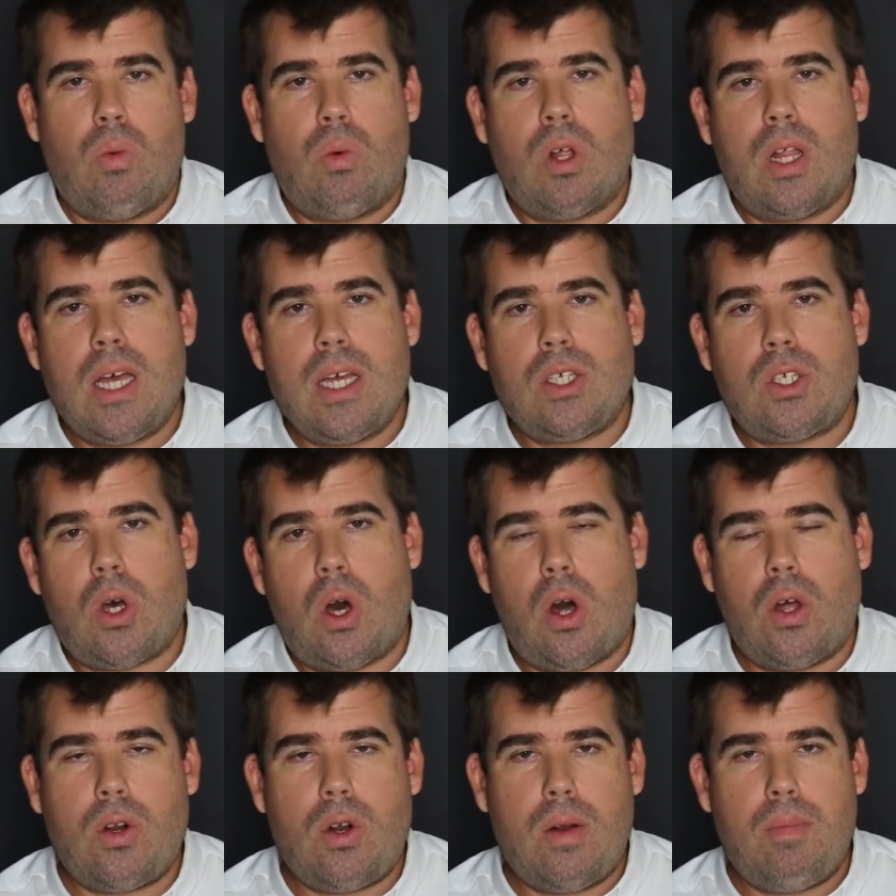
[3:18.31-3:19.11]
Well, his
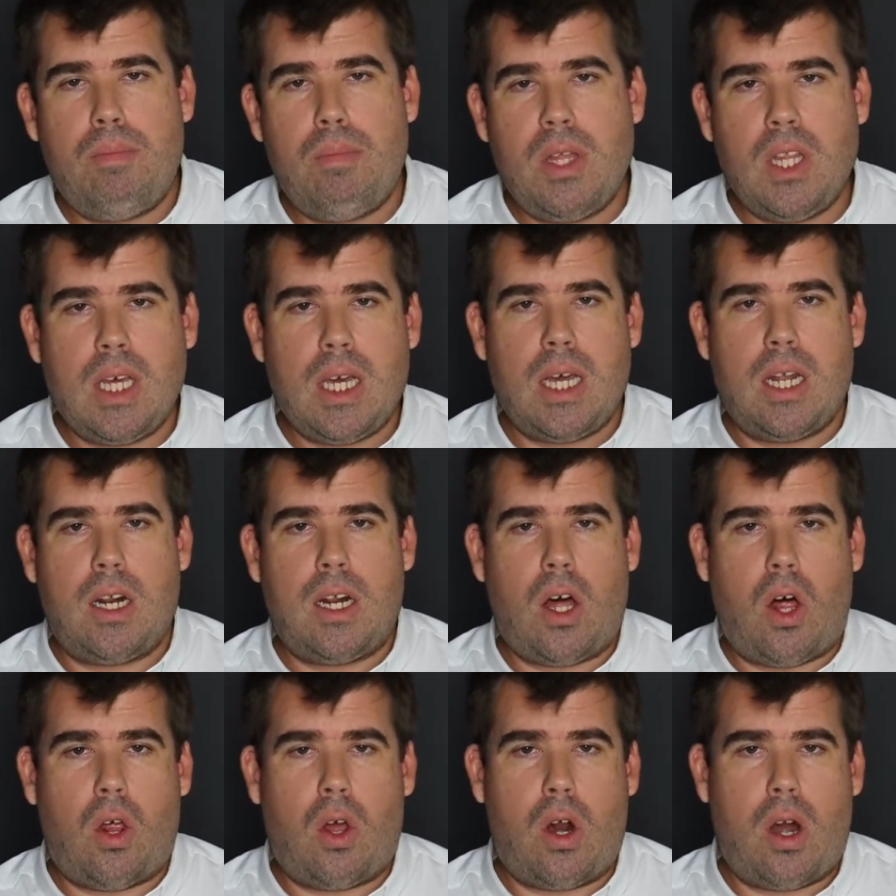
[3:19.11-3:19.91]
$100
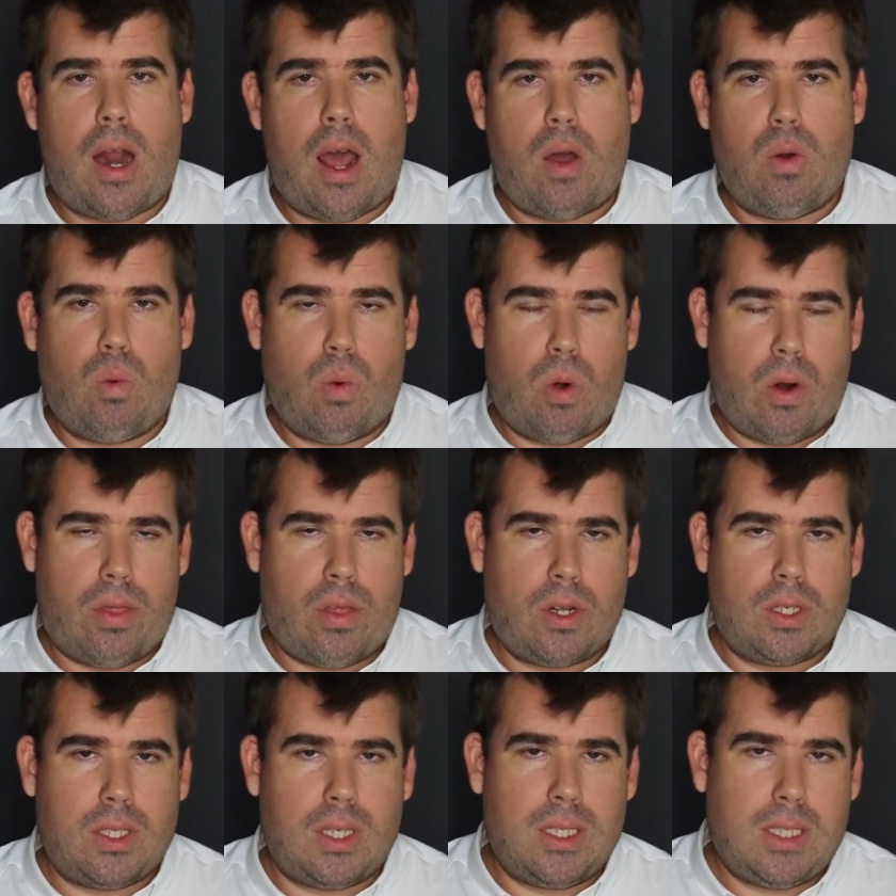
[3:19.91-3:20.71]
million net
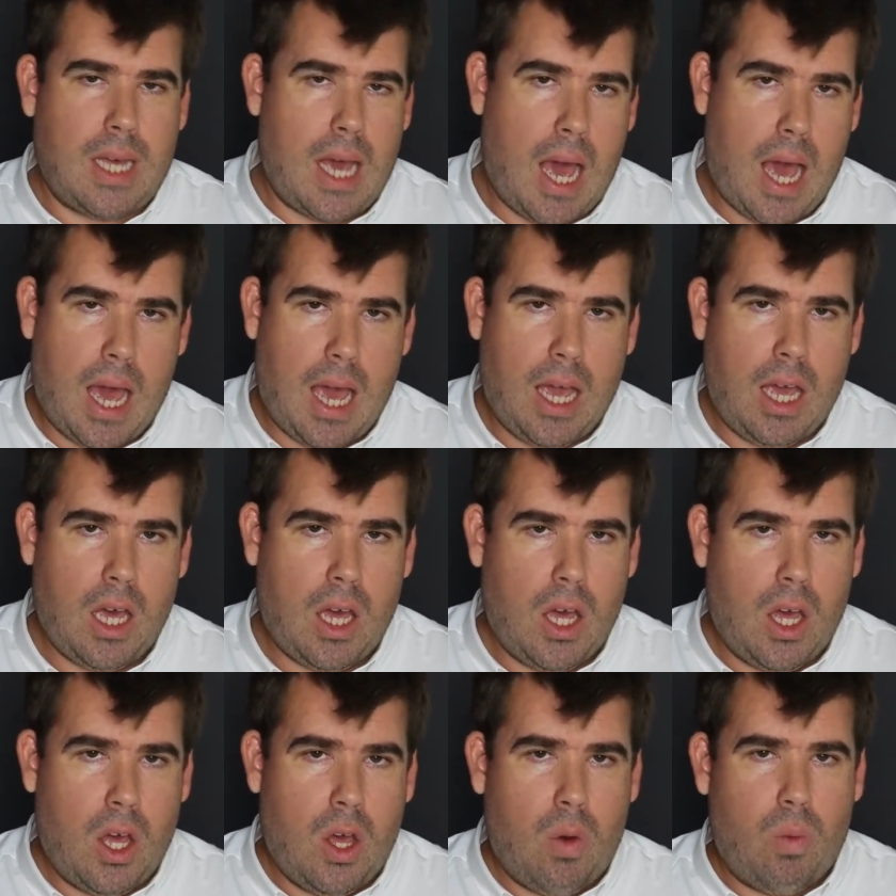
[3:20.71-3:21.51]
worth today
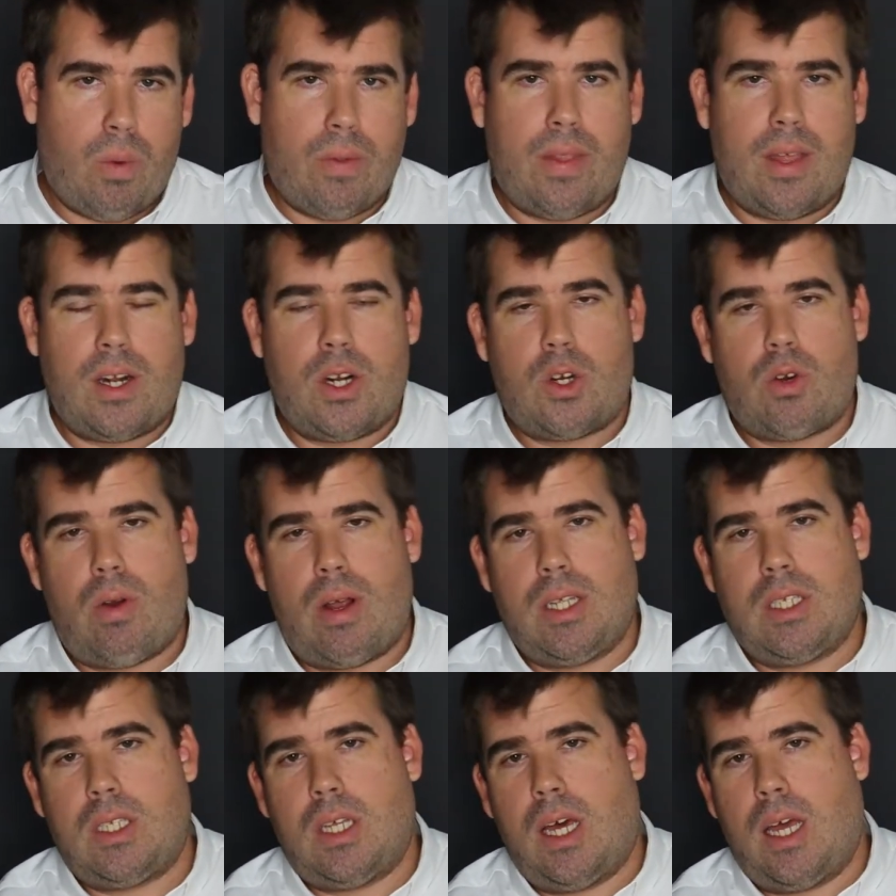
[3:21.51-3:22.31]
would then
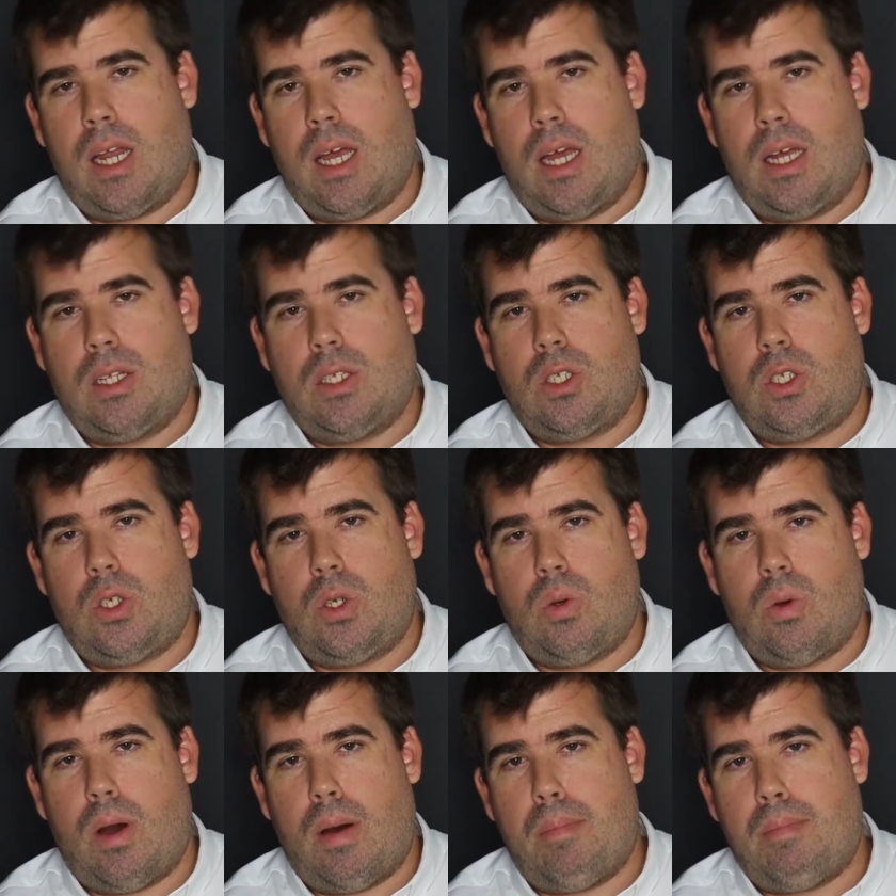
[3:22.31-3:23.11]
translate
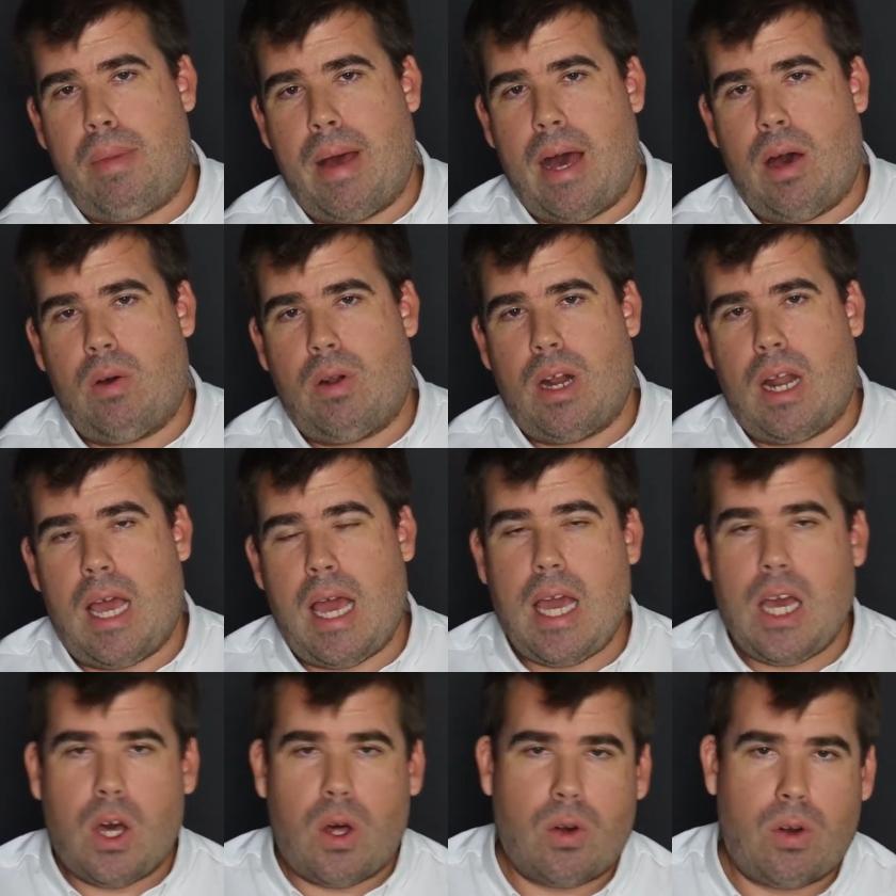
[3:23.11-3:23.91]
into about
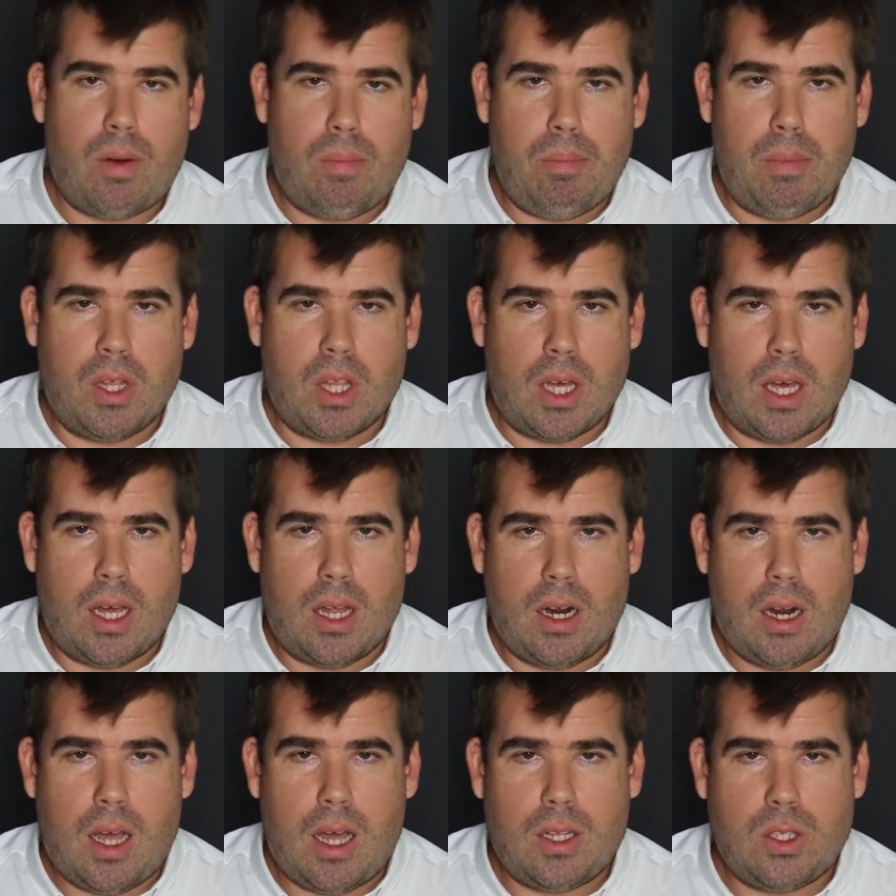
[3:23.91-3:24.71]
$800
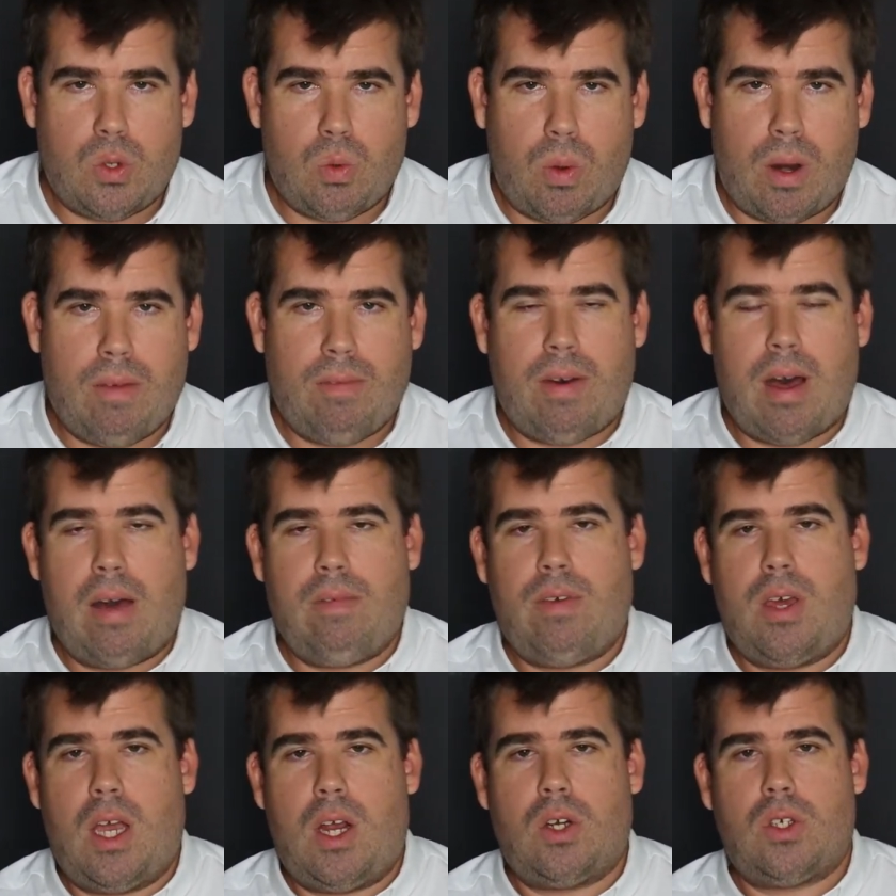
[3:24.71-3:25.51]
million in
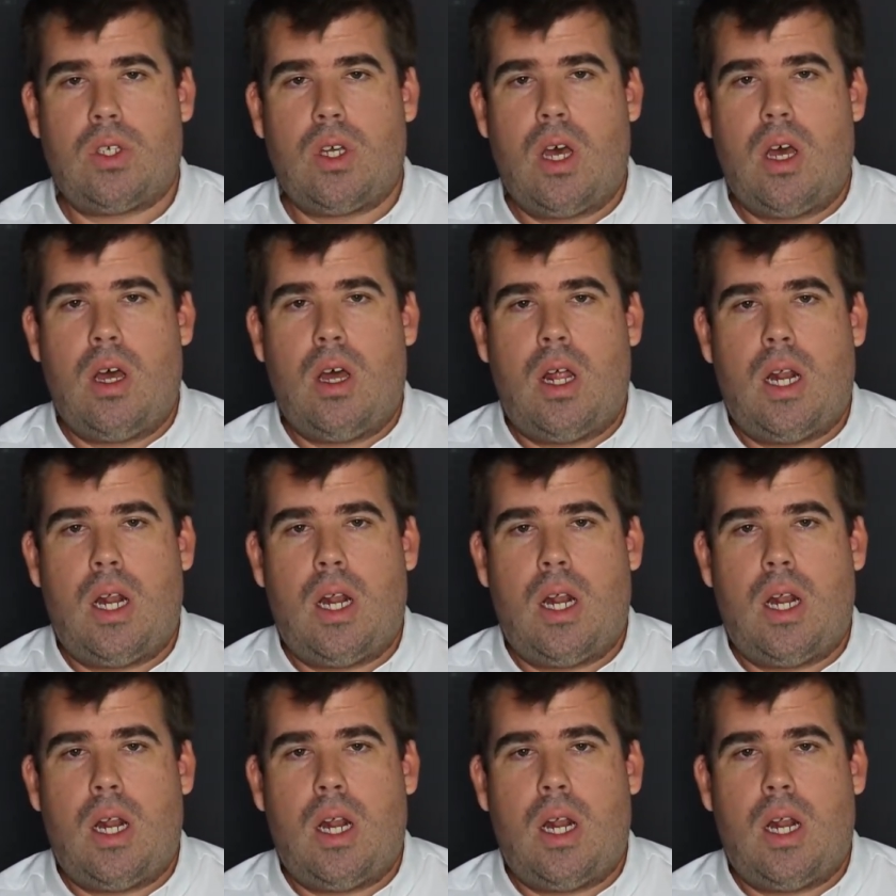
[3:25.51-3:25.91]
25 years.